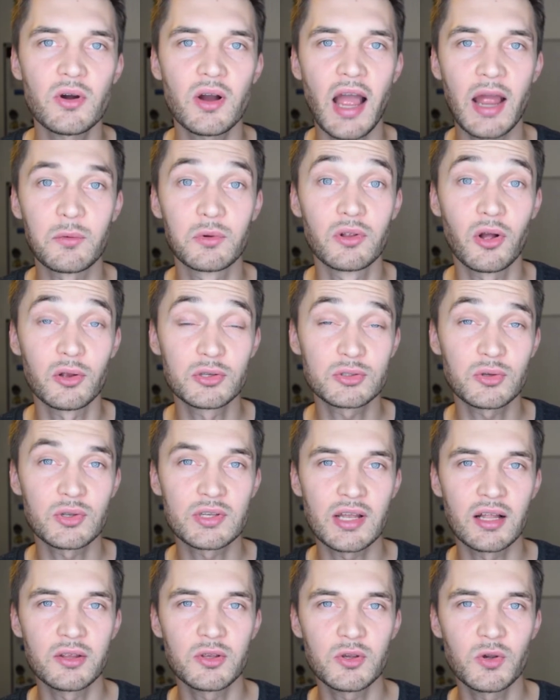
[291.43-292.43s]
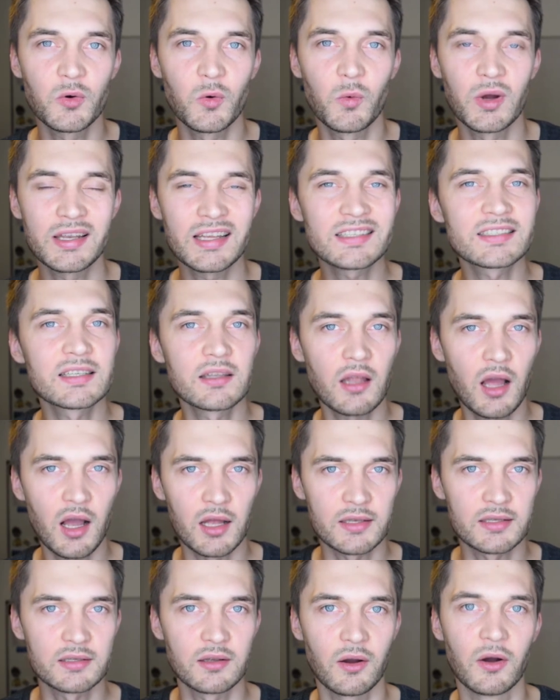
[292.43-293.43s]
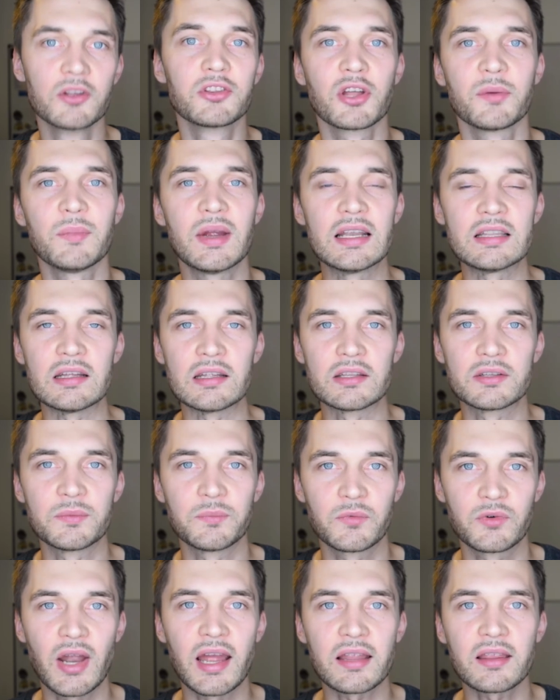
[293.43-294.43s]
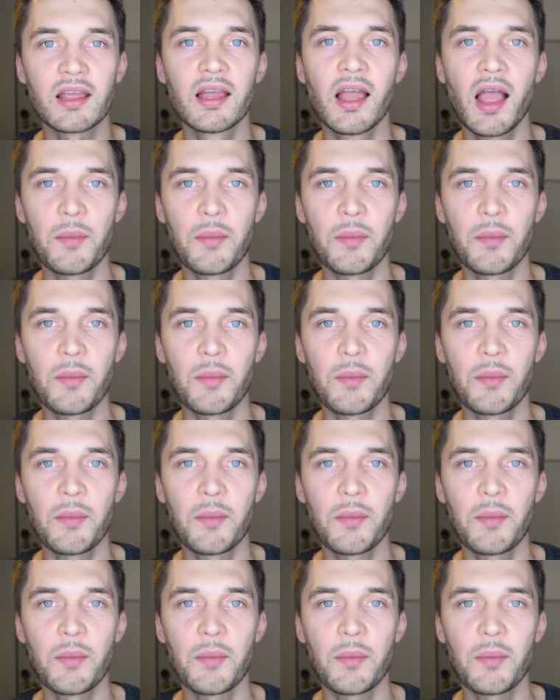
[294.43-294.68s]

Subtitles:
I will also tell you what is not automated, right?